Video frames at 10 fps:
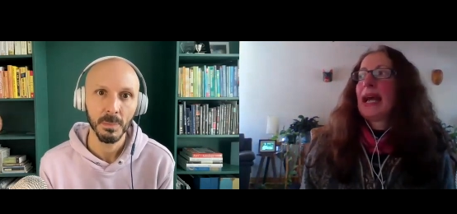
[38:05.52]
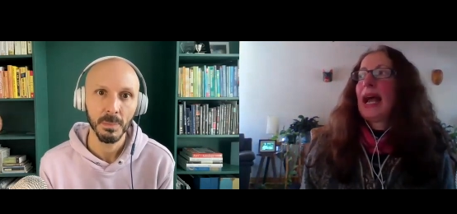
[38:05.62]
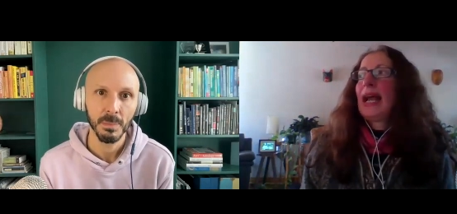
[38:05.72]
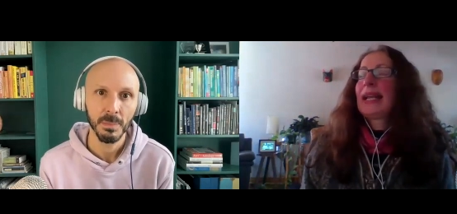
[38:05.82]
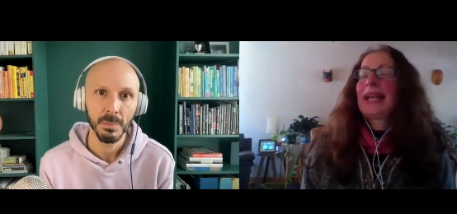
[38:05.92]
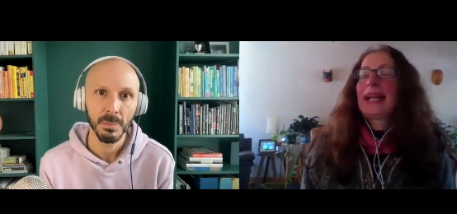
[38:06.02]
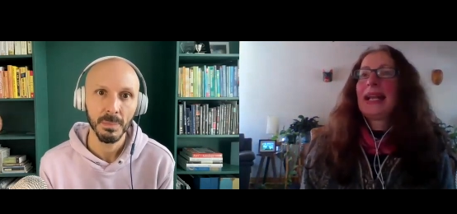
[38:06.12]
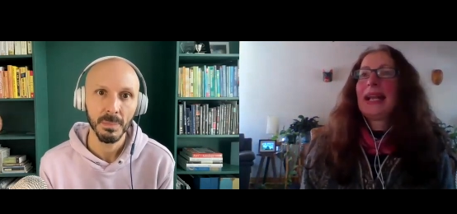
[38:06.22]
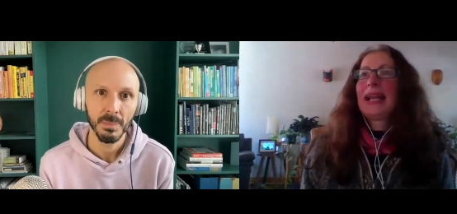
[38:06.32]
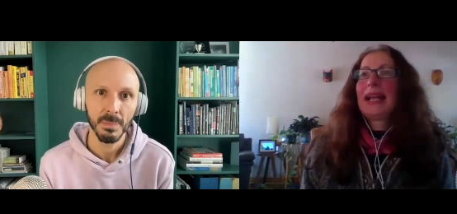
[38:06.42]
Speaker 1: I
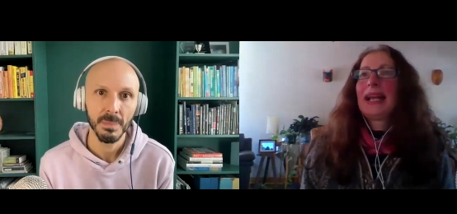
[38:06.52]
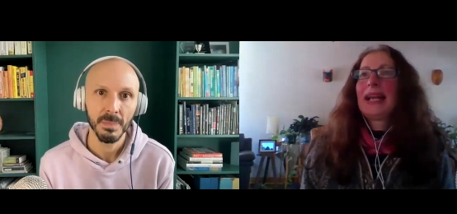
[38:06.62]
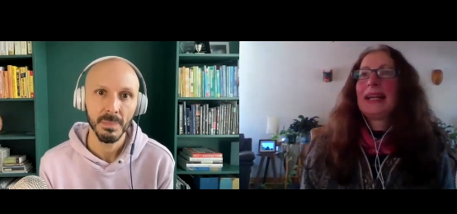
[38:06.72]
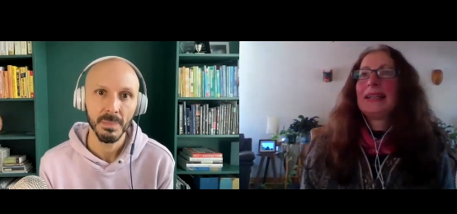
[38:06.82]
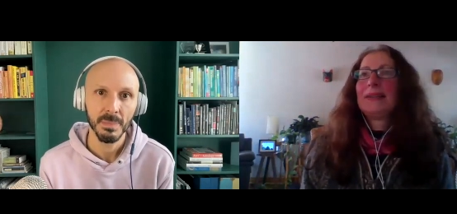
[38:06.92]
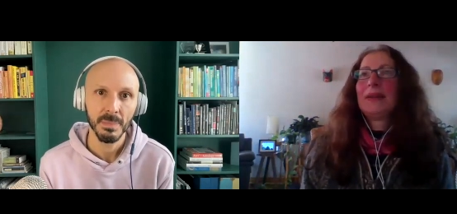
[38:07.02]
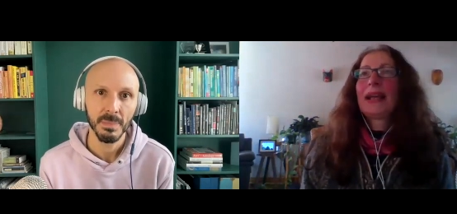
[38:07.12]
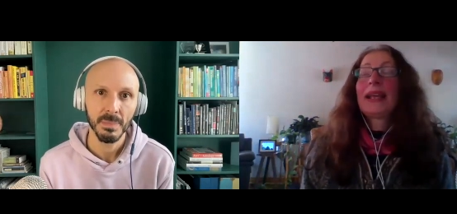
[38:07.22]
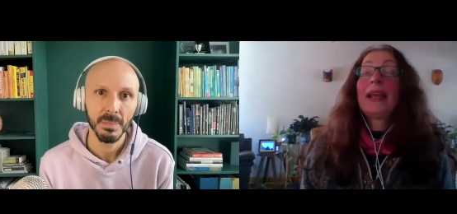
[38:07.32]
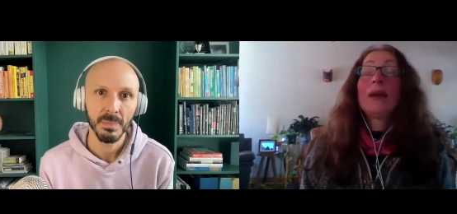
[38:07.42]
I
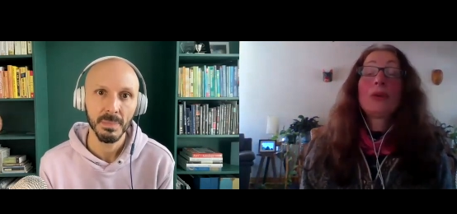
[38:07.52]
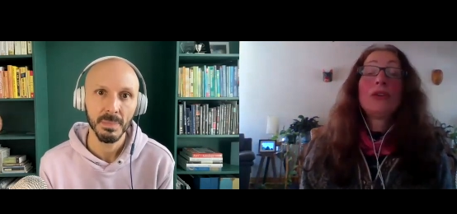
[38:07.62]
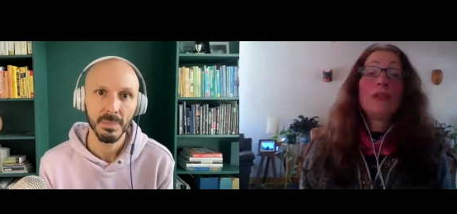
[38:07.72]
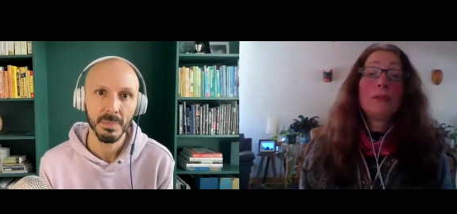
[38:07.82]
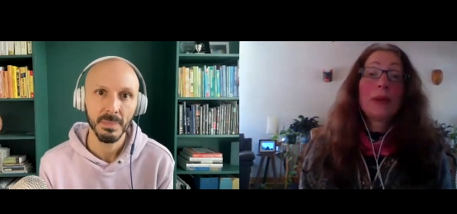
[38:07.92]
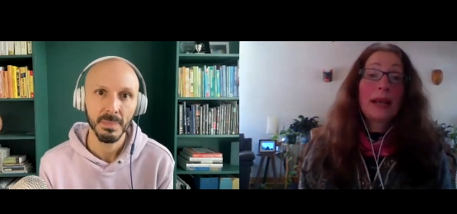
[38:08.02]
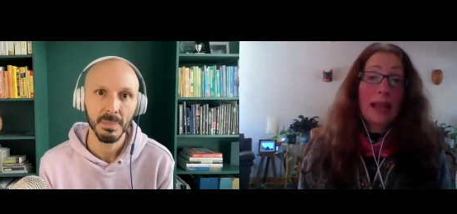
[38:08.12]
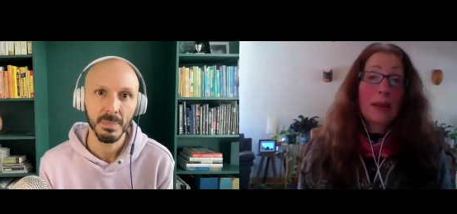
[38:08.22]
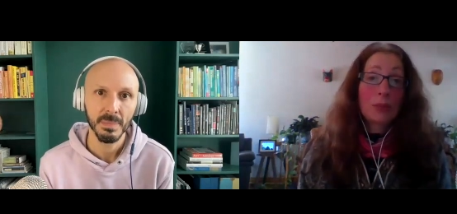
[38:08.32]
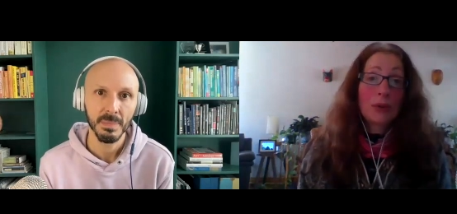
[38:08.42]
can't prove it, but I
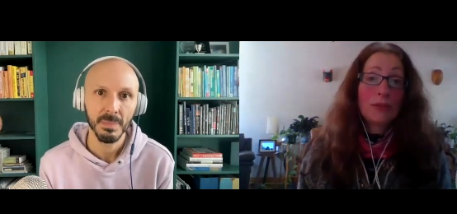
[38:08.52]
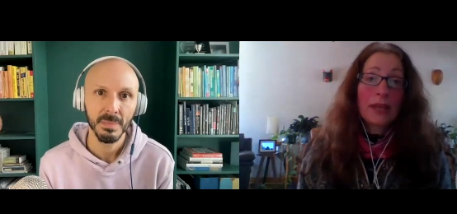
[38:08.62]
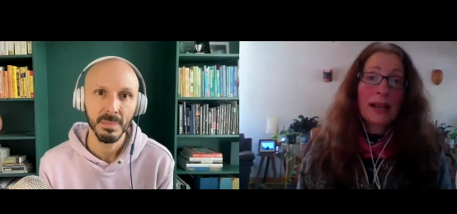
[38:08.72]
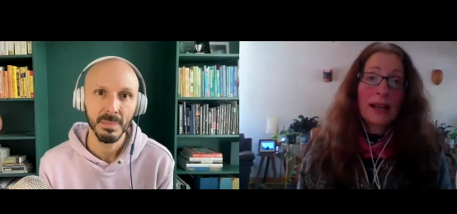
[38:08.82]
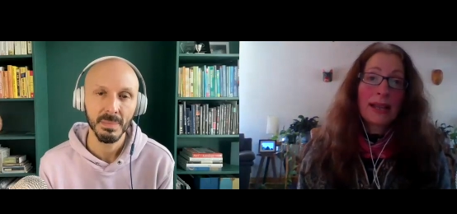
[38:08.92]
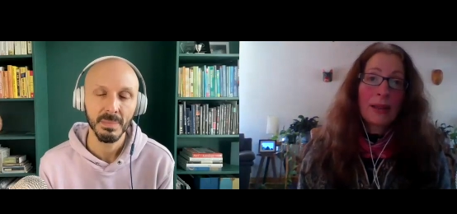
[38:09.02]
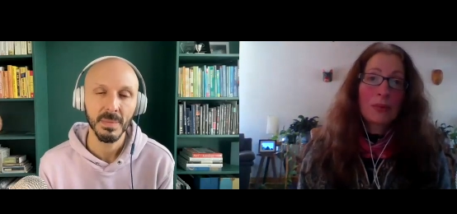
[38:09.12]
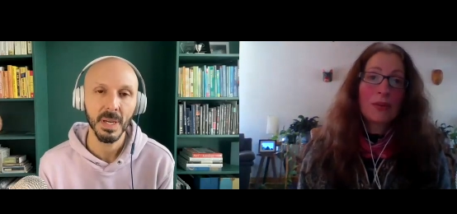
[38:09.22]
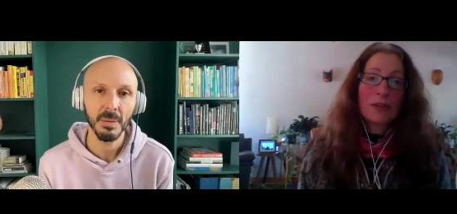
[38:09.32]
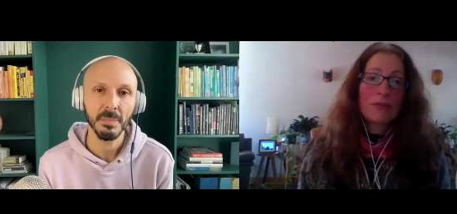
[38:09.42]
can prove like I can prove
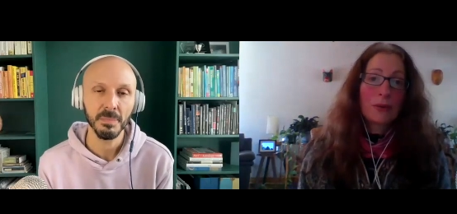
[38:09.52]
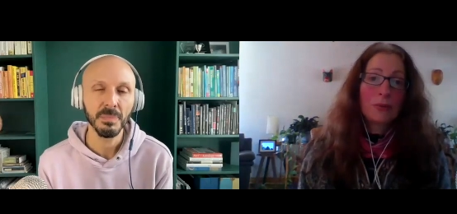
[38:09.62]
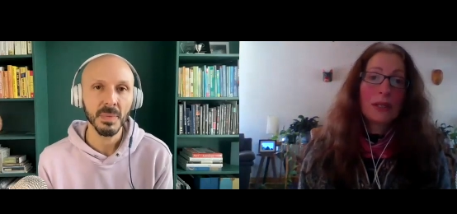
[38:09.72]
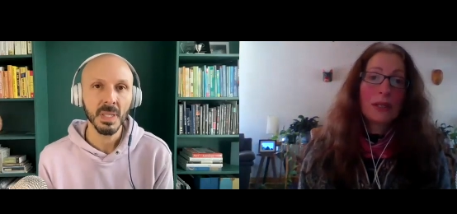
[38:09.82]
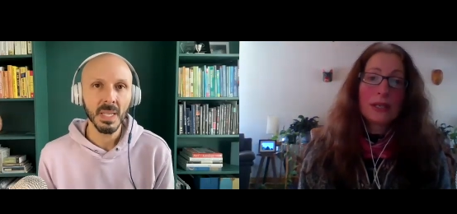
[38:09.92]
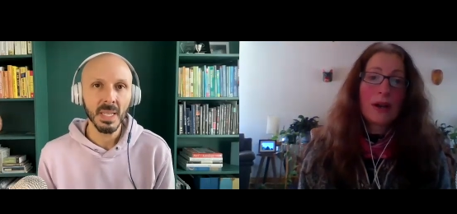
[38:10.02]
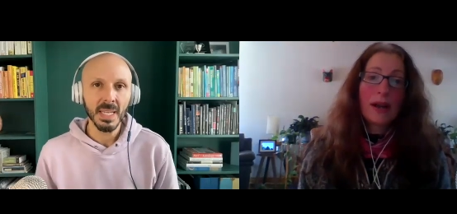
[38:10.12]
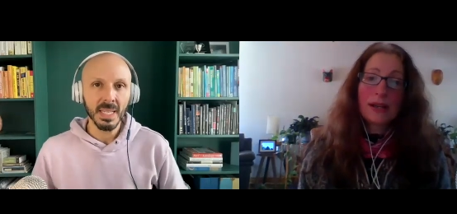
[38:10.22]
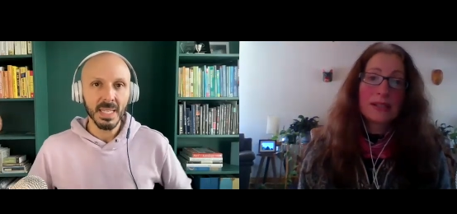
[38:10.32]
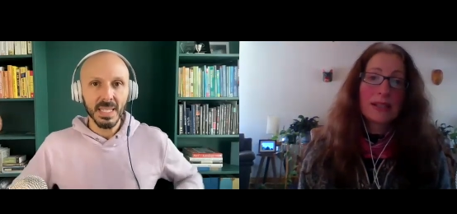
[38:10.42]
yeah. it if I really got
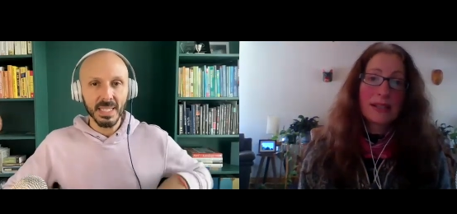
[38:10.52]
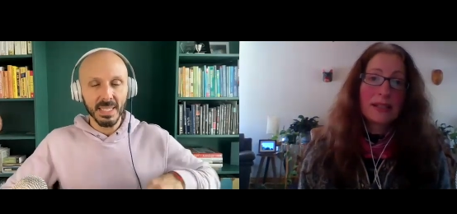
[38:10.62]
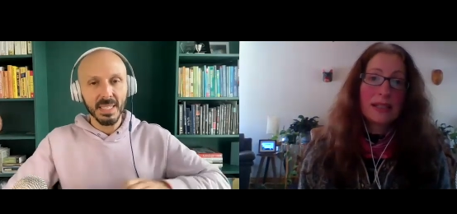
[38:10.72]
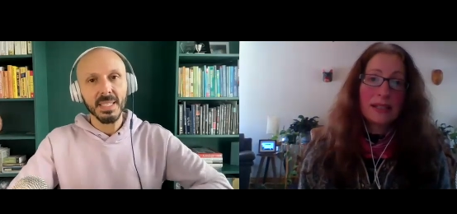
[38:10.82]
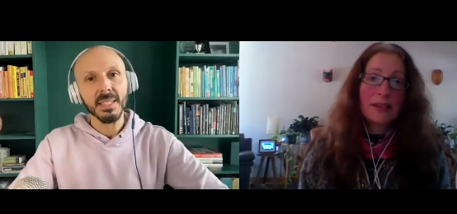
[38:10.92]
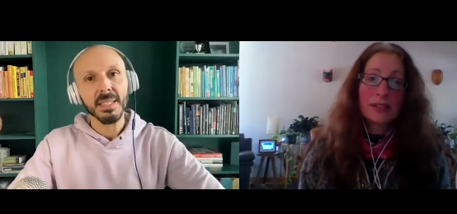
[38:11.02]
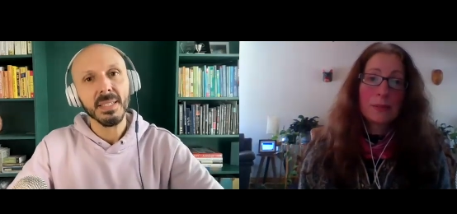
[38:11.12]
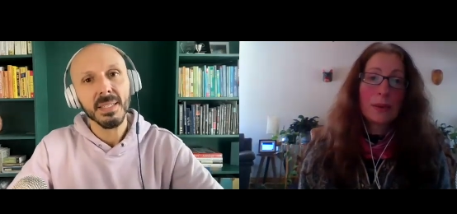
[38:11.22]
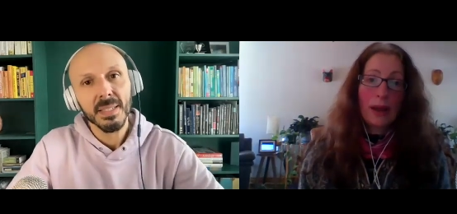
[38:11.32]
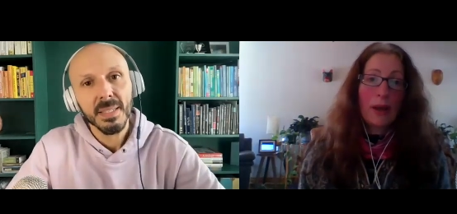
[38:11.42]
into the details
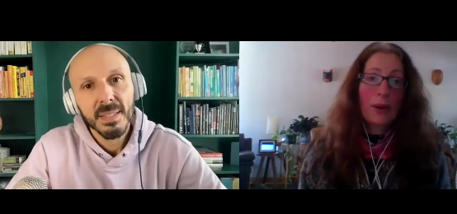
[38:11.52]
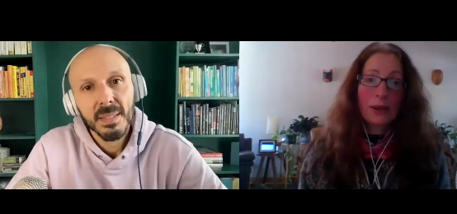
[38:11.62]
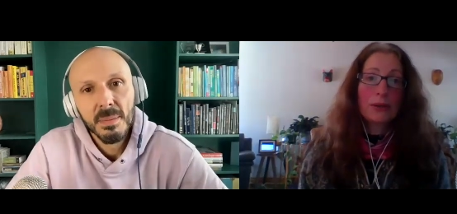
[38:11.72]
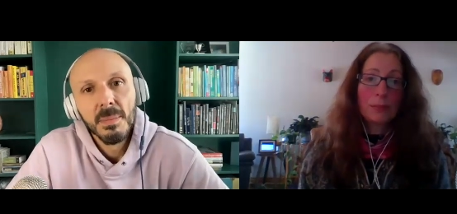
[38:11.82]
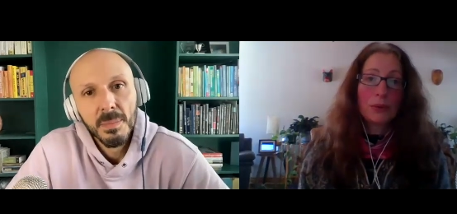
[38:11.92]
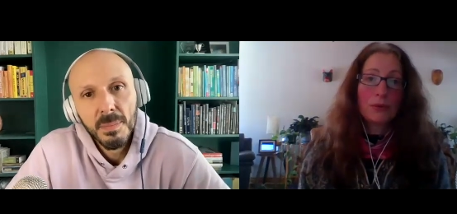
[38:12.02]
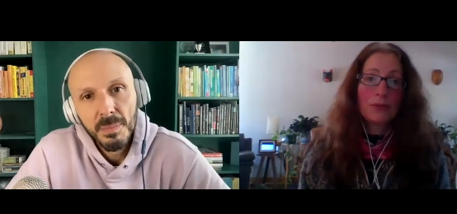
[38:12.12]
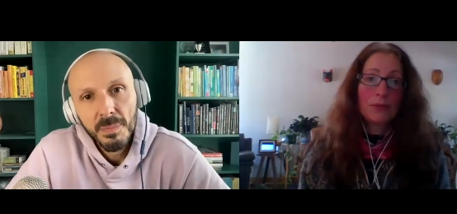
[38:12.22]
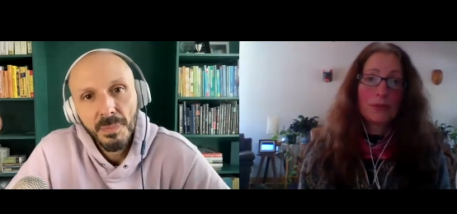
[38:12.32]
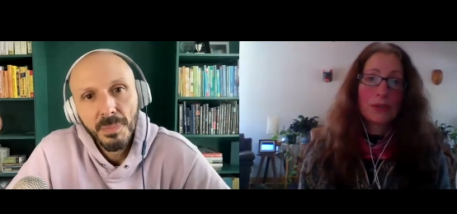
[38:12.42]
about how I could prove
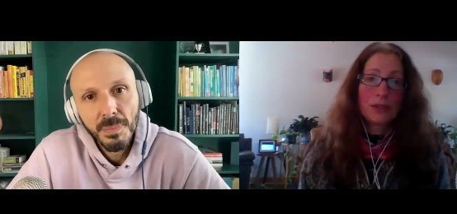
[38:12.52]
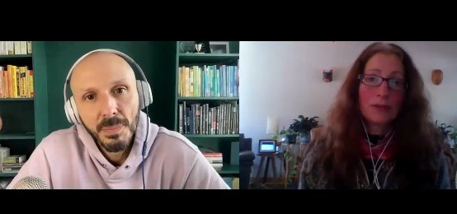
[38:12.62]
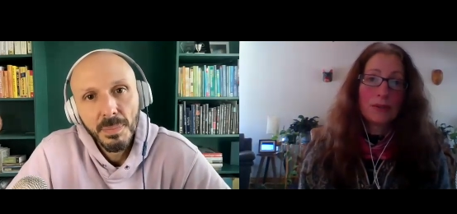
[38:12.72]
to you